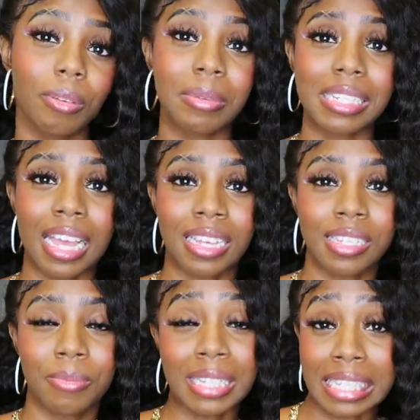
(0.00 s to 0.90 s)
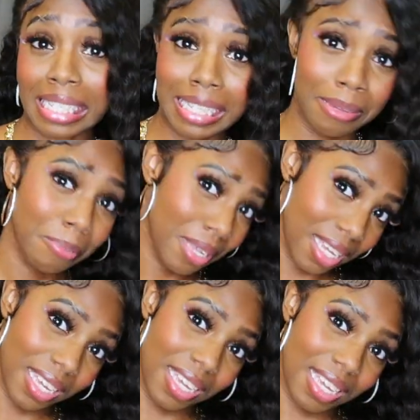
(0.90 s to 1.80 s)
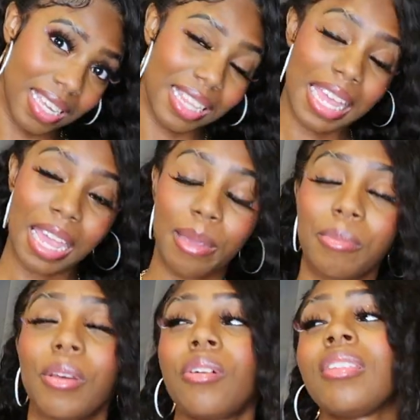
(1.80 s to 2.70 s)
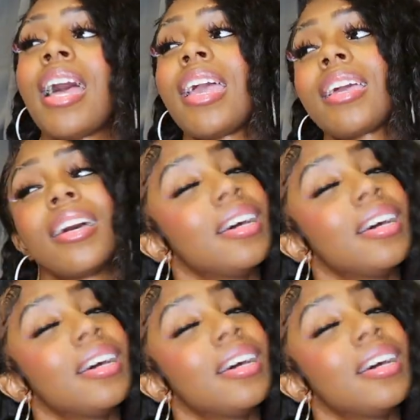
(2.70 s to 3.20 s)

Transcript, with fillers: want to be sexy but sleepy? Let him know like,